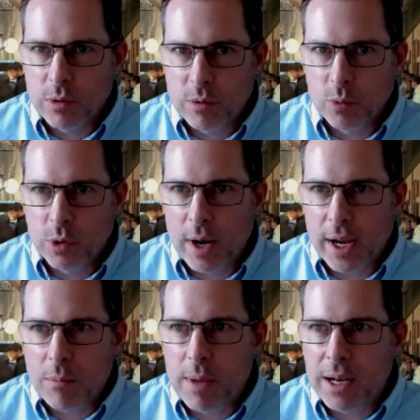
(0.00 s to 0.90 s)
would
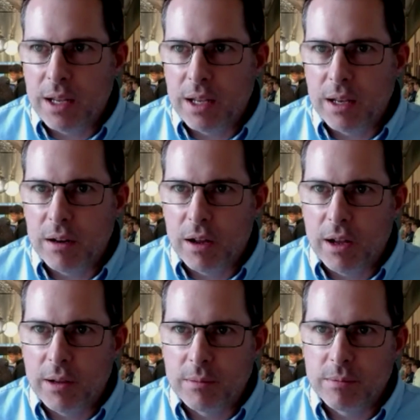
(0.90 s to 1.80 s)
recommend it
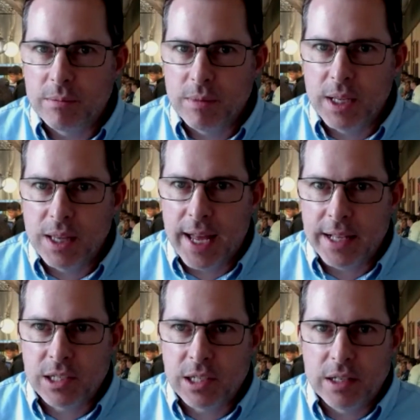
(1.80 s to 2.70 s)
in
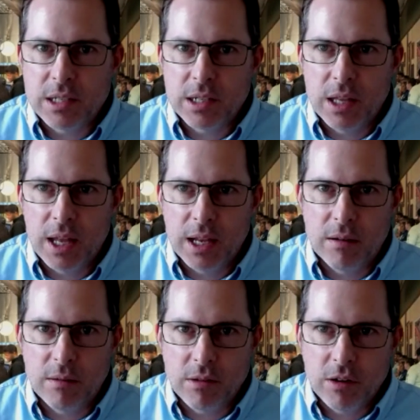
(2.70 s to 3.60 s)
that sense. And
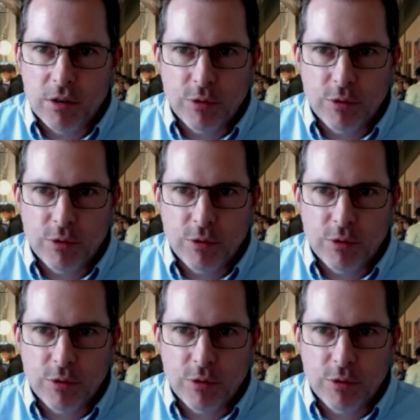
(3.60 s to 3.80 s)
then,